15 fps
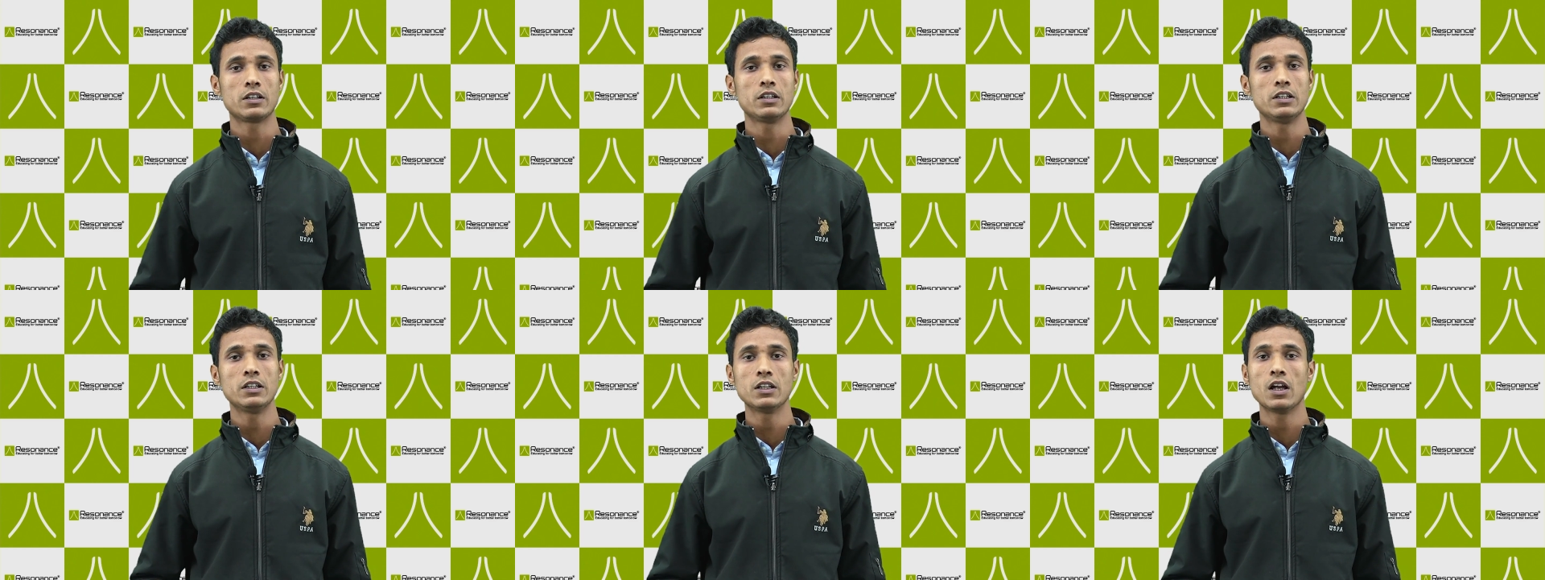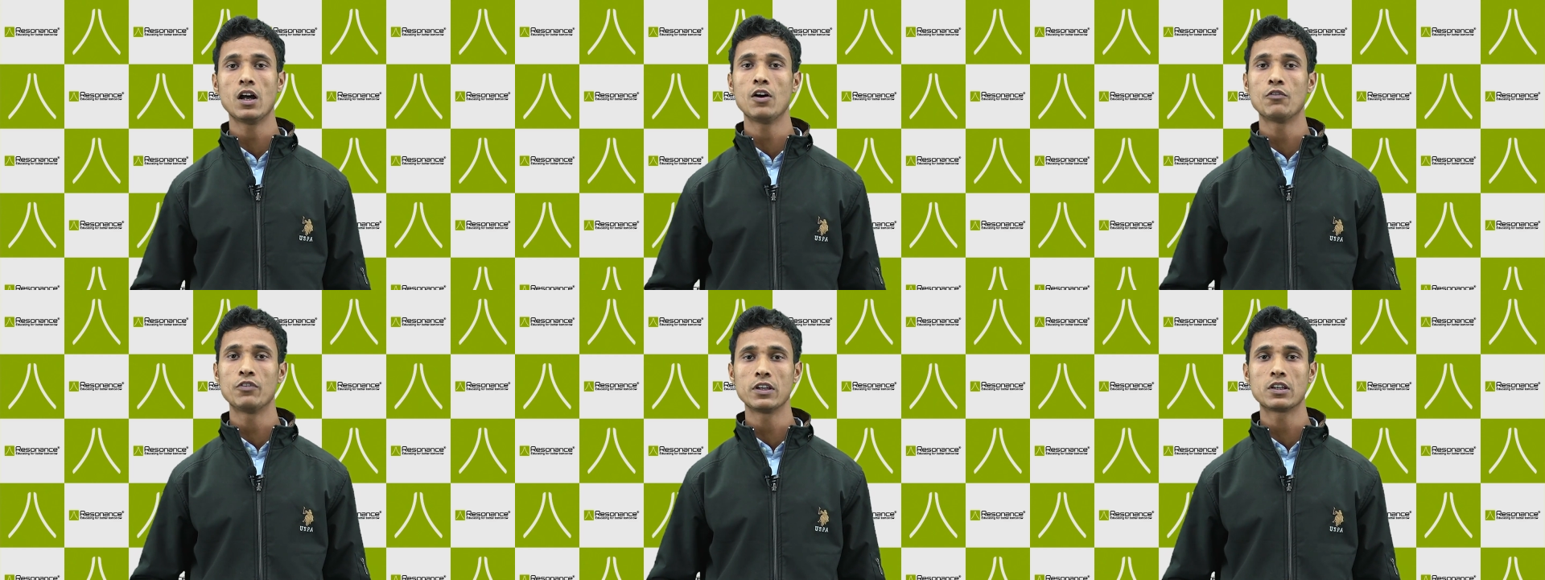in a
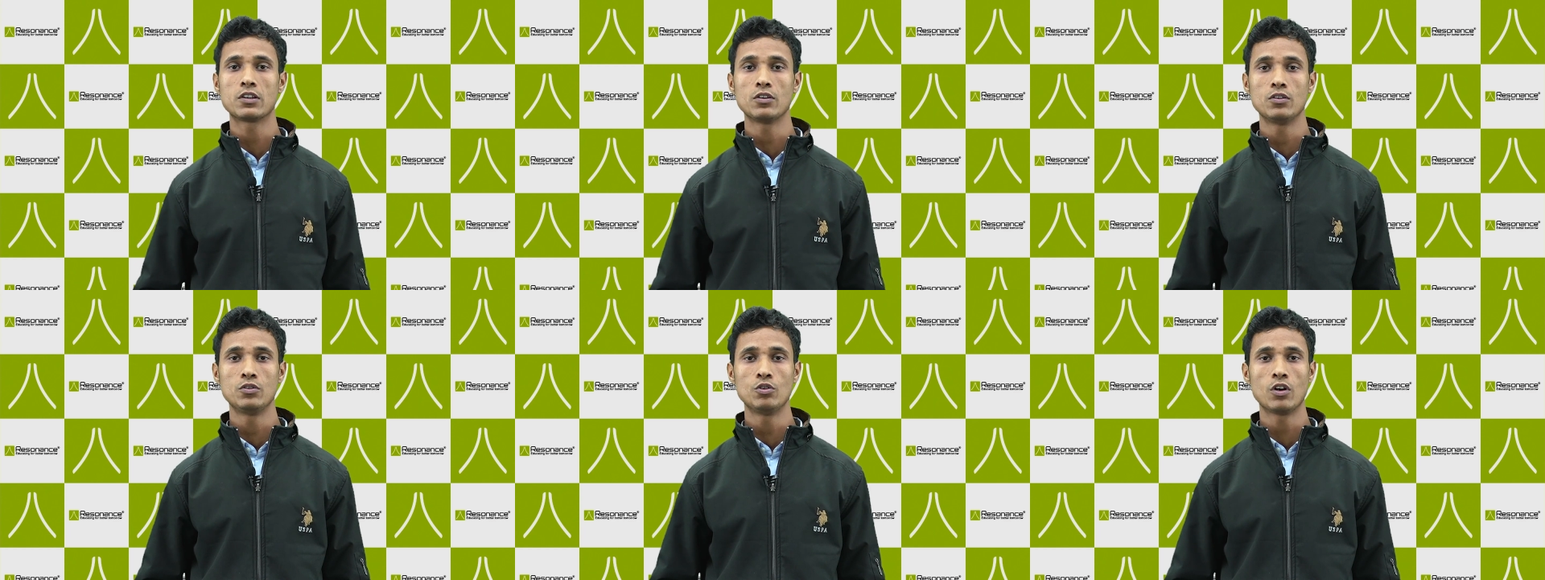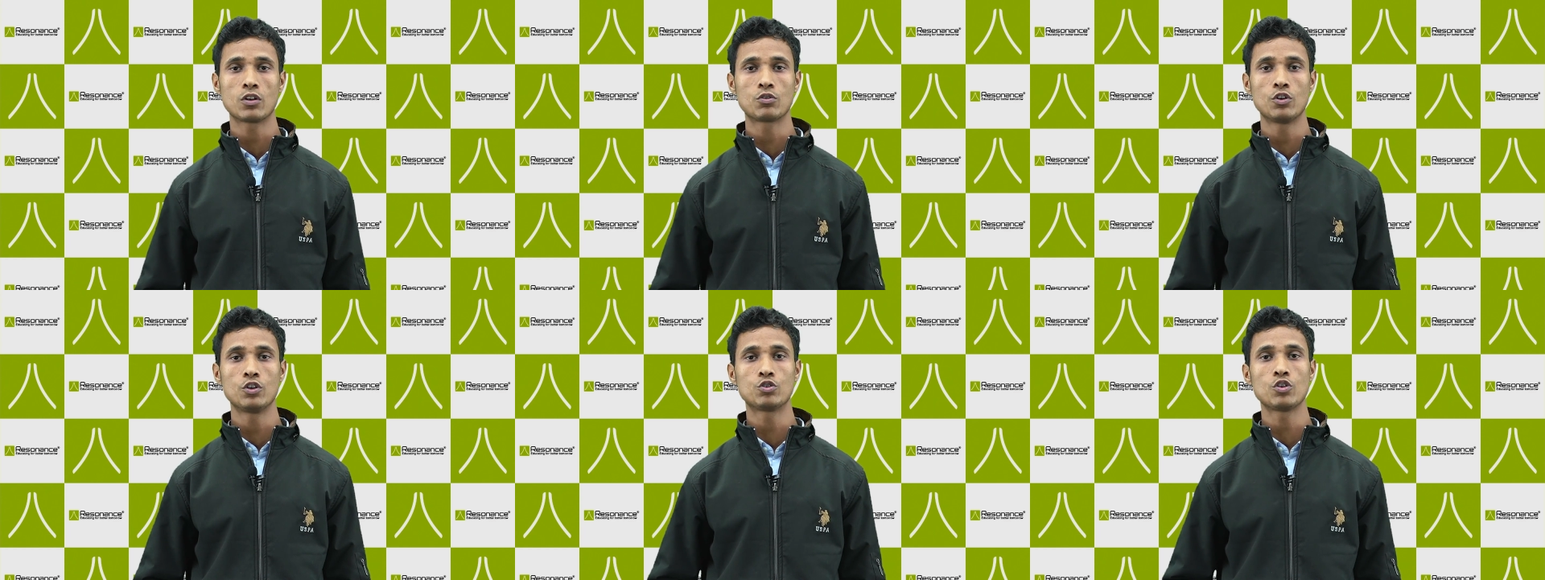week you are
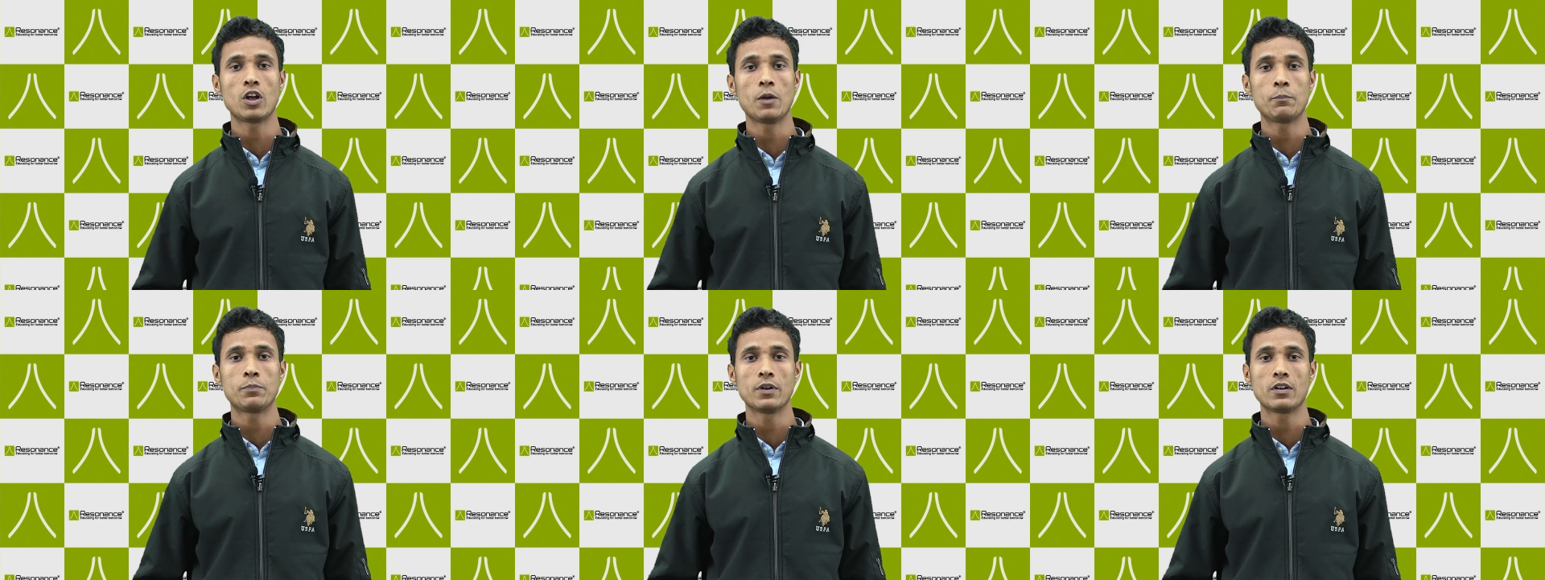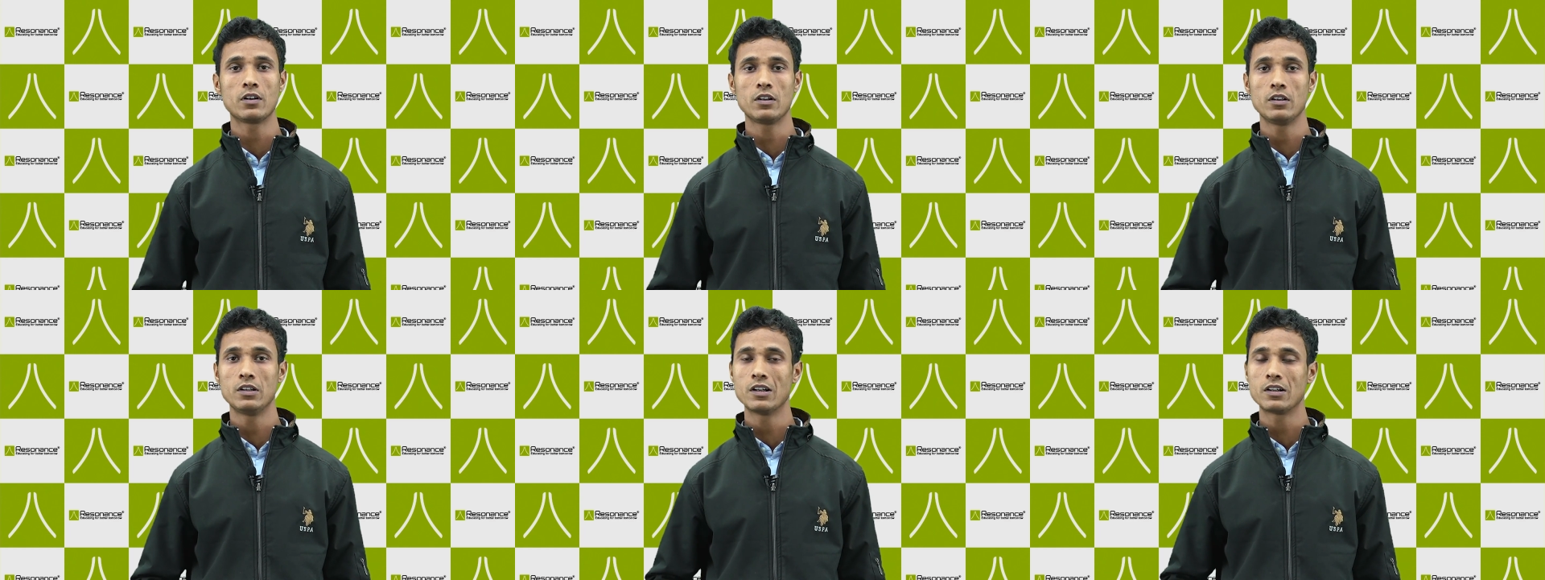going to appear
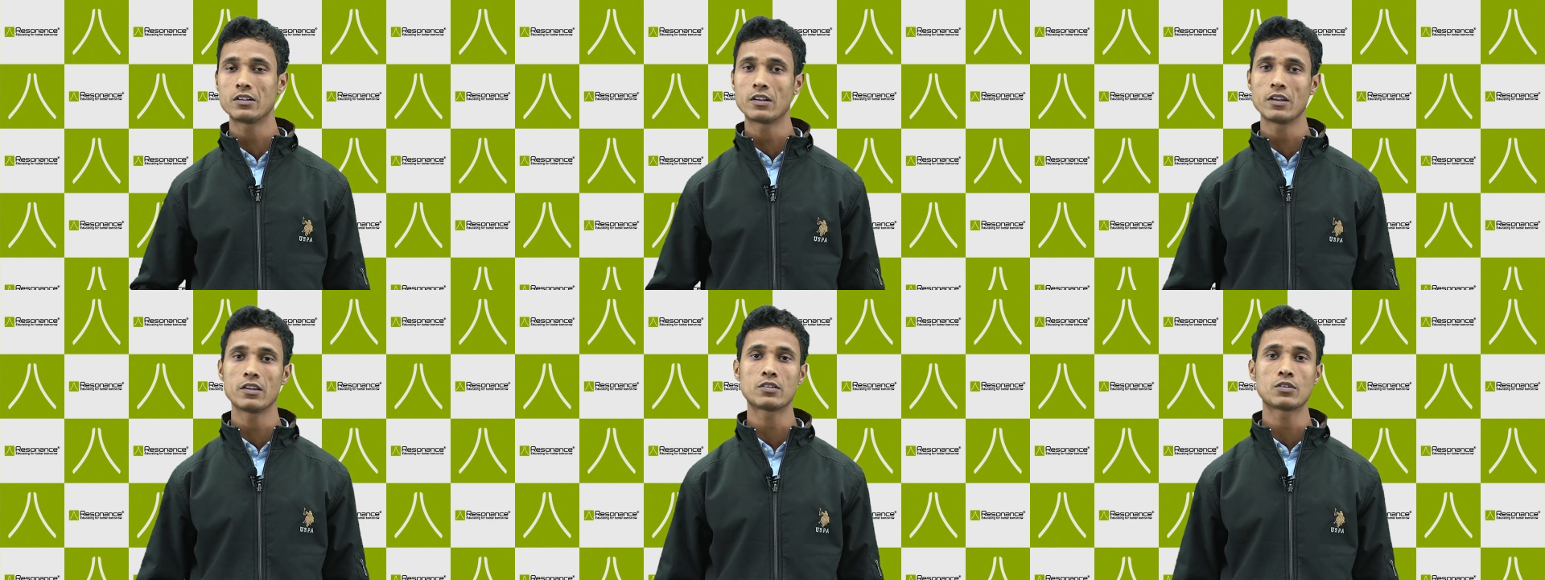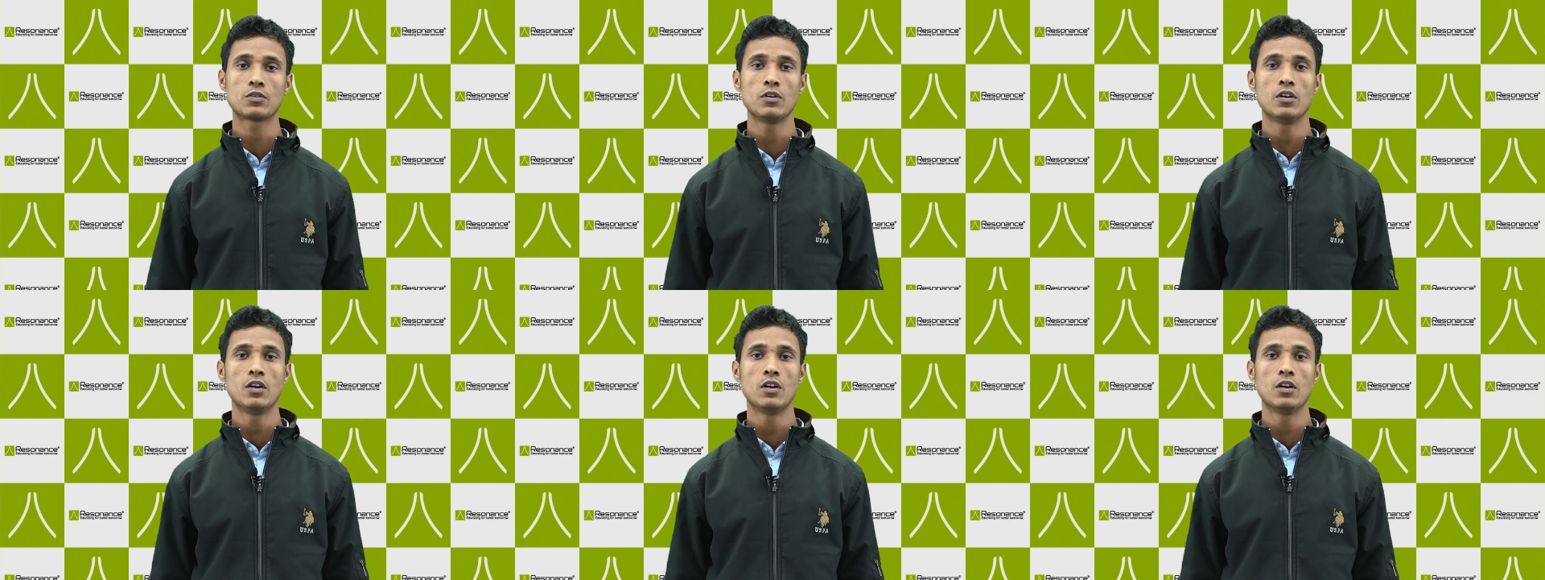in a test.